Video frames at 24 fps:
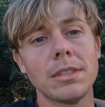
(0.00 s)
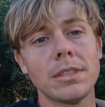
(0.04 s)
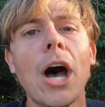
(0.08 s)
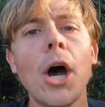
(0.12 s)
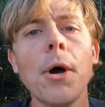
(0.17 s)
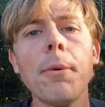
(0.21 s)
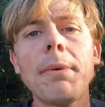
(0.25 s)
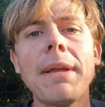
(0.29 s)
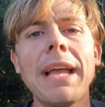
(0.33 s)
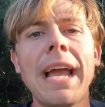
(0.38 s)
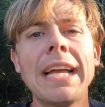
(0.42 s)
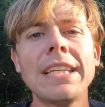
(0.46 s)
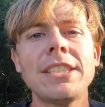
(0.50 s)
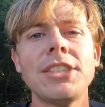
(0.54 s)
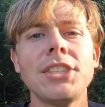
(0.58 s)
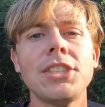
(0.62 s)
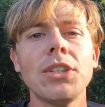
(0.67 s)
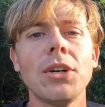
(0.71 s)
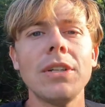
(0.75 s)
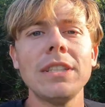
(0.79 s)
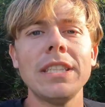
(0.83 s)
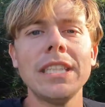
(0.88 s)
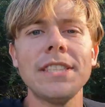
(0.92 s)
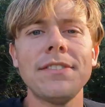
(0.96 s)
I hope you guys
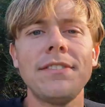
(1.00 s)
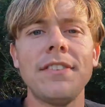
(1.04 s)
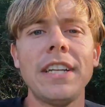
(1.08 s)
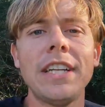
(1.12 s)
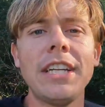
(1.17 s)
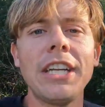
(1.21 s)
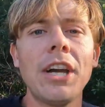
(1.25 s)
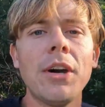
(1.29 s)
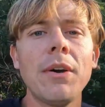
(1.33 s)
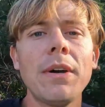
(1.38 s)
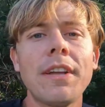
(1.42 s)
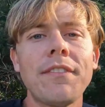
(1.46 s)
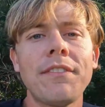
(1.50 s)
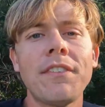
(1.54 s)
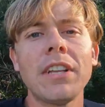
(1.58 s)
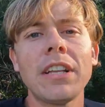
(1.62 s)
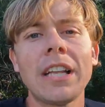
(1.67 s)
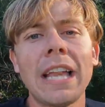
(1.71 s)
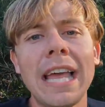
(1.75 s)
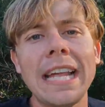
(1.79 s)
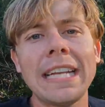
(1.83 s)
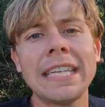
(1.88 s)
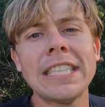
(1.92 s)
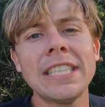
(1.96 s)
enjoyed this video. If you
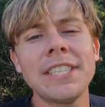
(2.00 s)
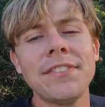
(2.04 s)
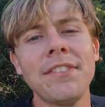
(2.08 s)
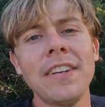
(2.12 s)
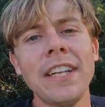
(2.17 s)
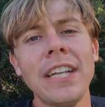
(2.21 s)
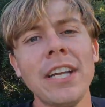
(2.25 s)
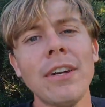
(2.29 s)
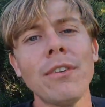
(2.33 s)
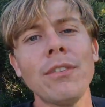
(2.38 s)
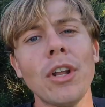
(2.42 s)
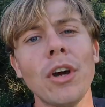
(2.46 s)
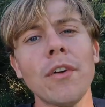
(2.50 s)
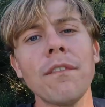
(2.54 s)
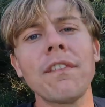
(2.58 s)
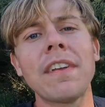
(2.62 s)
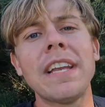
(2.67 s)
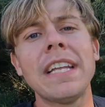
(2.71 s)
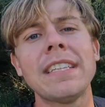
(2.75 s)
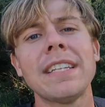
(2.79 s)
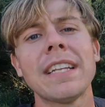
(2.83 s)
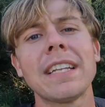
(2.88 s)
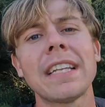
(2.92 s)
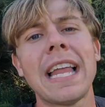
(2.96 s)
like this video, don't
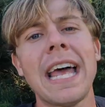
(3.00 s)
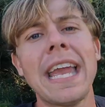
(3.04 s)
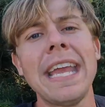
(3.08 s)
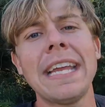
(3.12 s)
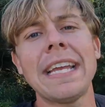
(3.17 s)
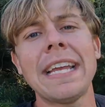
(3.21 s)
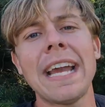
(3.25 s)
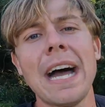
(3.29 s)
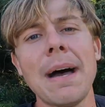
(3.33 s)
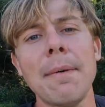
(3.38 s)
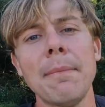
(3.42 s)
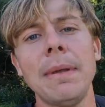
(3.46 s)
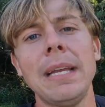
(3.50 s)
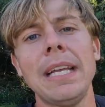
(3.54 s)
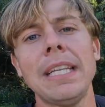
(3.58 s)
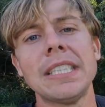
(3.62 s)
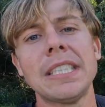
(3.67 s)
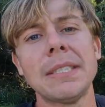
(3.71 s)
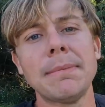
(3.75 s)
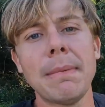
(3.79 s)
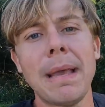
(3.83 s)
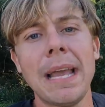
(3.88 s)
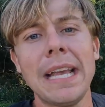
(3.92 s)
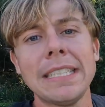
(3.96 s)
forget to like, comment,
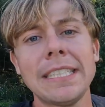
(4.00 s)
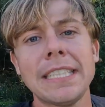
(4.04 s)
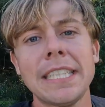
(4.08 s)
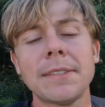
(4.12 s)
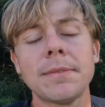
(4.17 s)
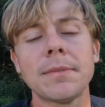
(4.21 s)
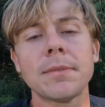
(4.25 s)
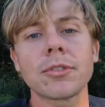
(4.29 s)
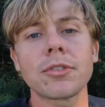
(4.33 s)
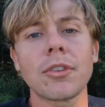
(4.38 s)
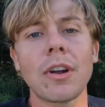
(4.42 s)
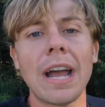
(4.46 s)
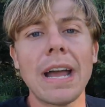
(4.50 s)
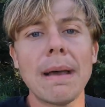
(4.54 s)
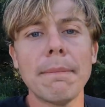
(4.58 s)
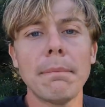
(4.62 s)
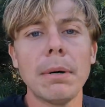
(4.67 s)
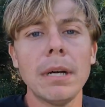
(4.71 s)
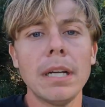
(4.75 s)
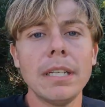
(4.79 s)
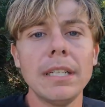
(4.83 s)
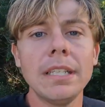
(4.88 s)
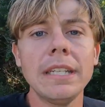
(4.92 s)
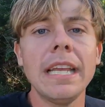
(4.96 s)
and smash the subscribe
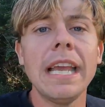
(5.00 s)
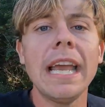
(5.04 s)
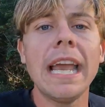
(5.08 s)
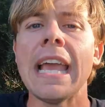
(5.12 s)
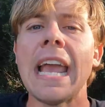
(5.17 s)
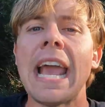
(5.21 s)
button.